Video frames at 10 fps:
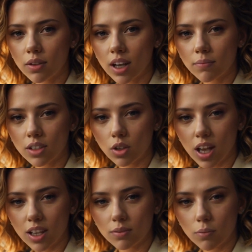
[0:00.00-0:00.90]
I've
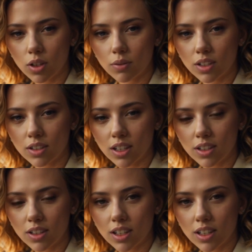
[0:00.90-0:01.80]
showcased my
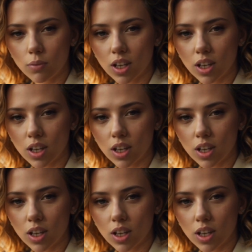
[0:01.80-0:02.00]
versatility